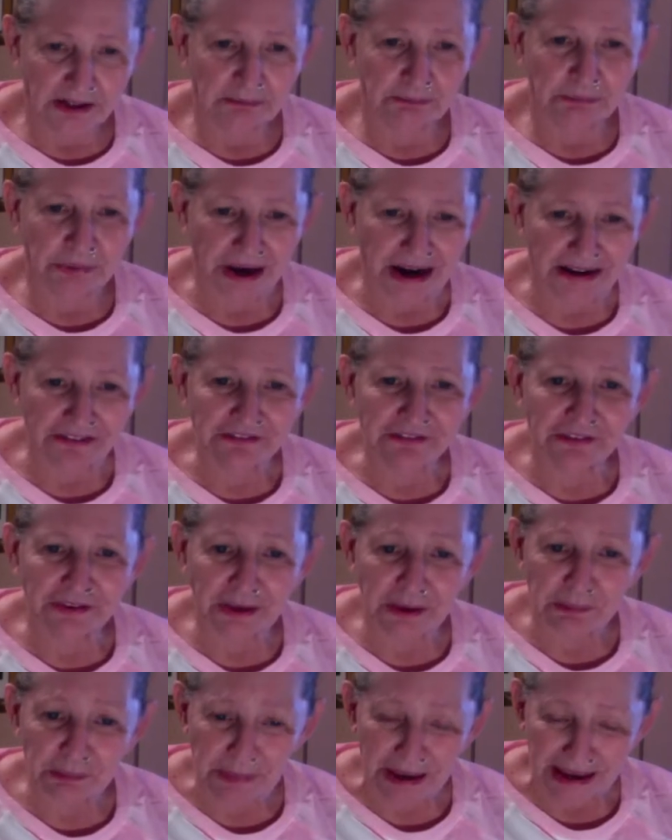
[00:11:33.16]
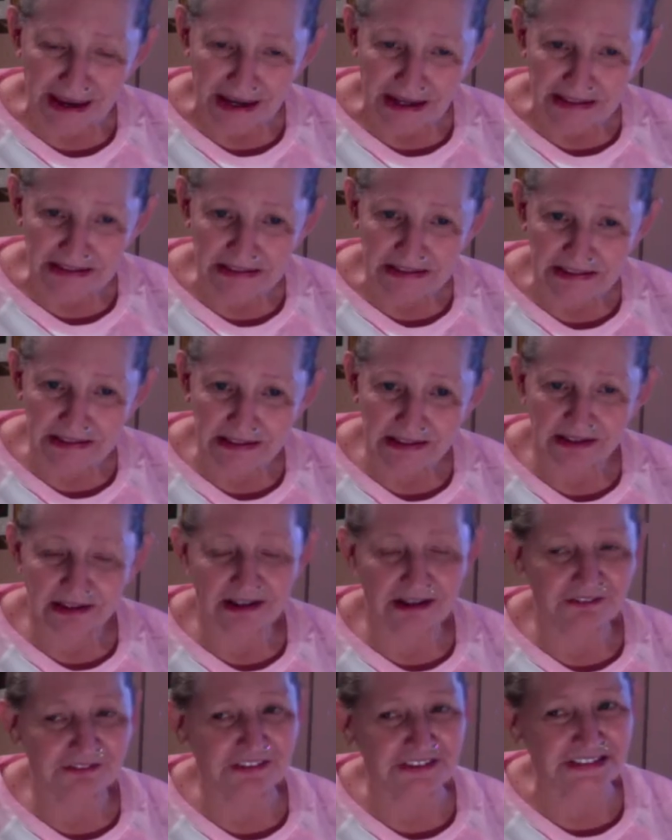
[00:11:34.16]
pray for the best.
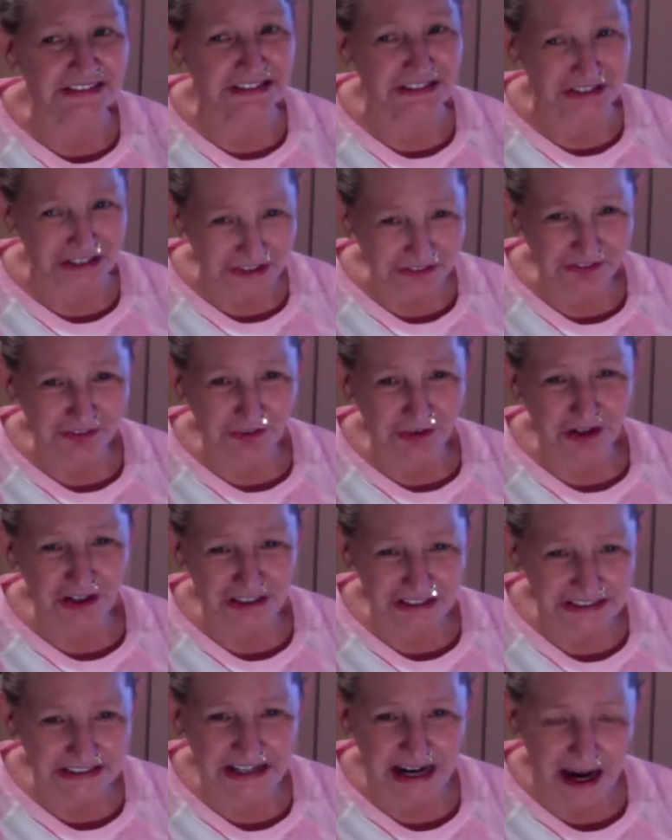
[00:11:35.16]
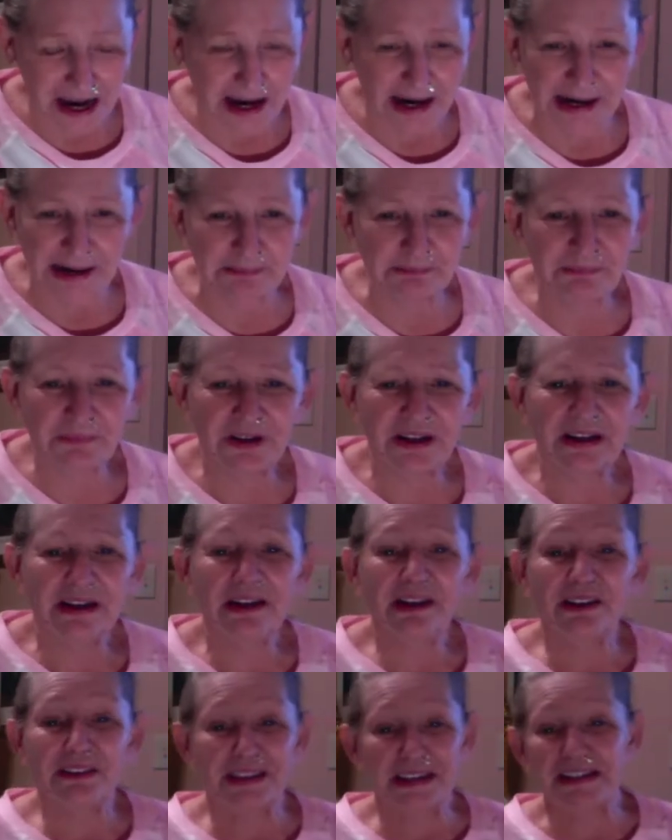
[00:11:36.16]
If it's a difficult time,
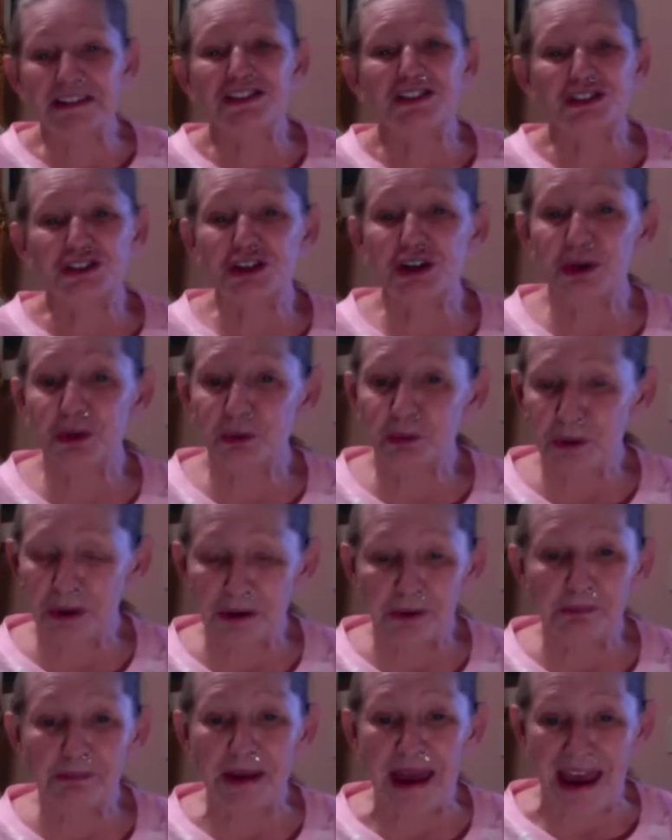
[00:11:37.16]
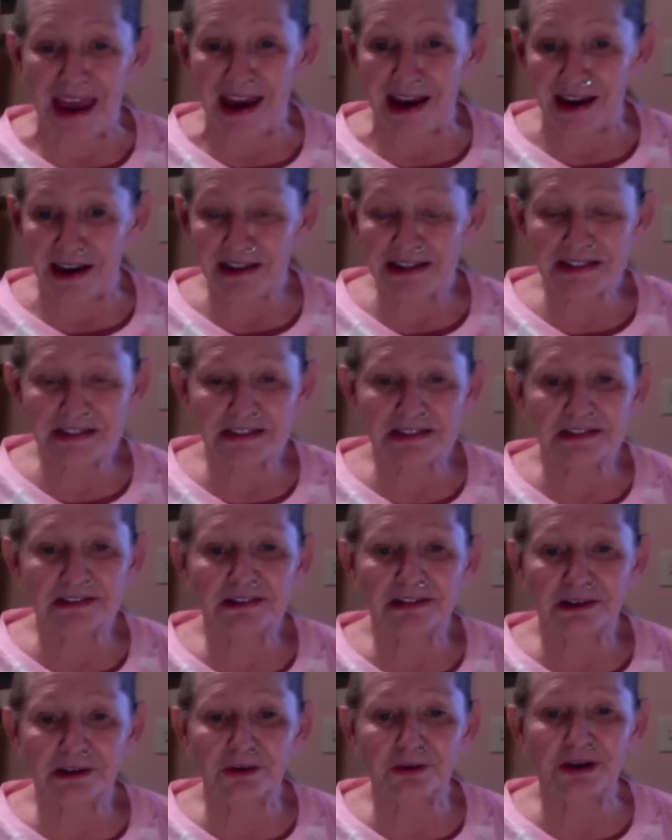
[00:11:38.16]
this too will pass,
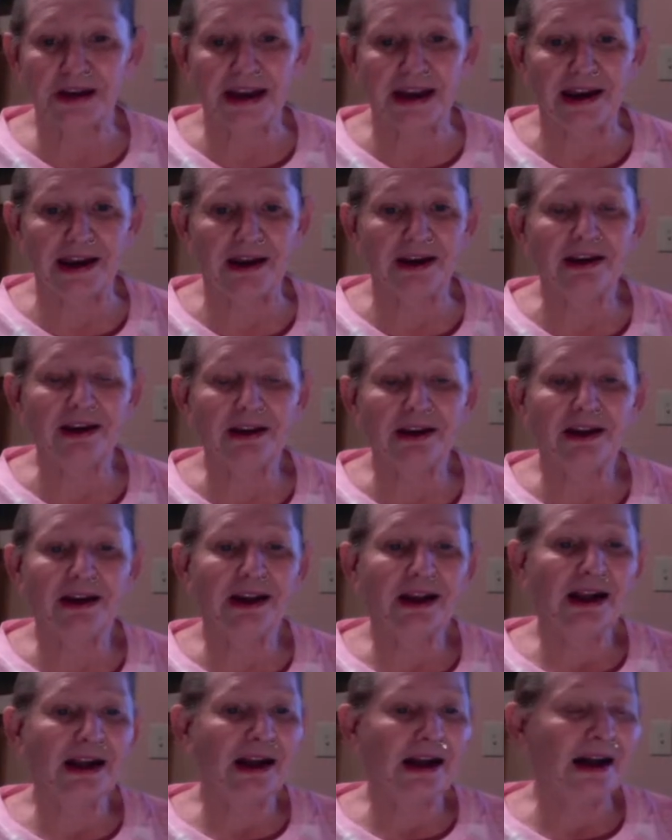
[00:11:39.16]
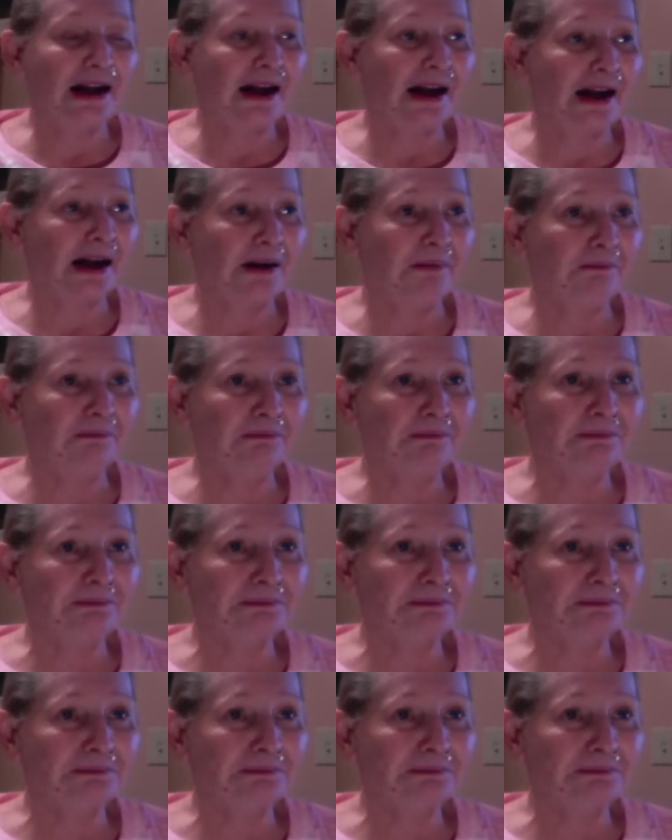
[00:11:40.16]
okay? And